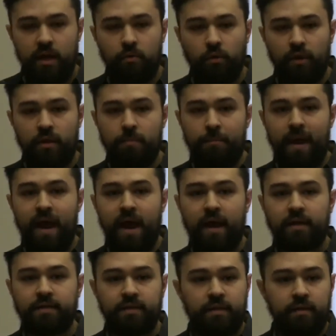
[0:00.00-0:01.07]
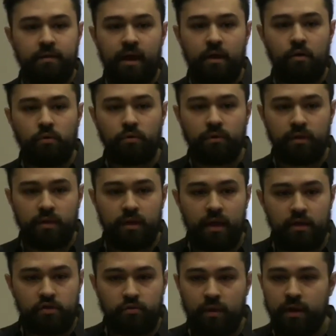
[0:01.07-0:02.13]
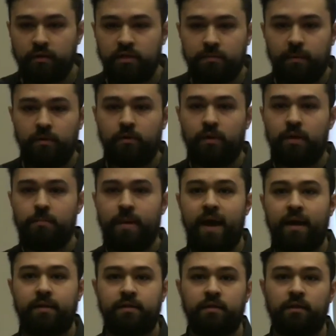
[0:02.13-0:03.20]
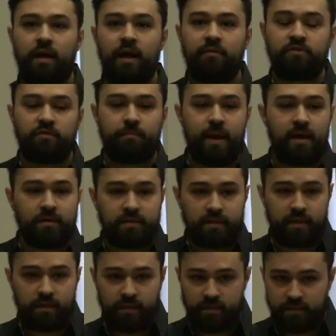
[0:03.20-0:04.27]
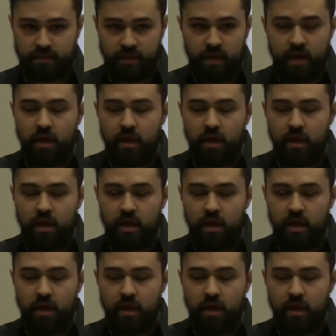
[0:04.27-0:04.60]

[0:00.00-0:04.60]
It will impact not only Israelis, but it will impact the lives of Palestinians.